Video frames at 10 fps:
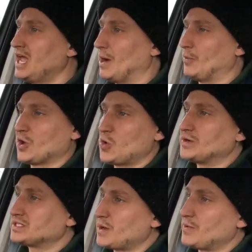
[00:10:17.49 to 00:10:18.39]
And what I
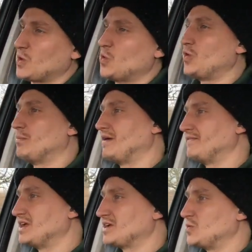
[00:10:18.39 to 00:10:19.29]
always say with all of my
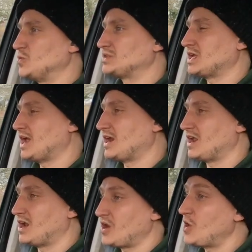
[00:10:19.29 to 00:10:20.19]
vehicles, and
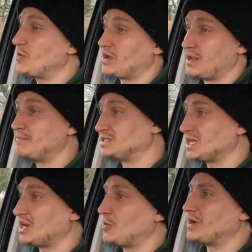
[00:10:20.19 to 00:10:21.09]
I know in
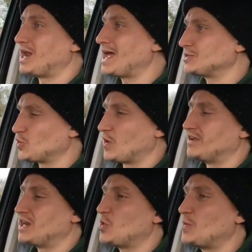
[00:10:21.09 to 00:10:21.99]
particular with Land
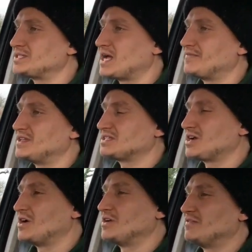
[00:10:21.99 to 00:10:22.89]
Rover, they always have this
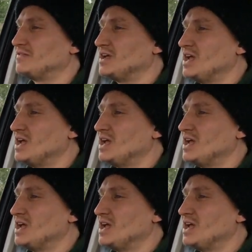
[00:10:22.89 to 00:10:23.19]
kind of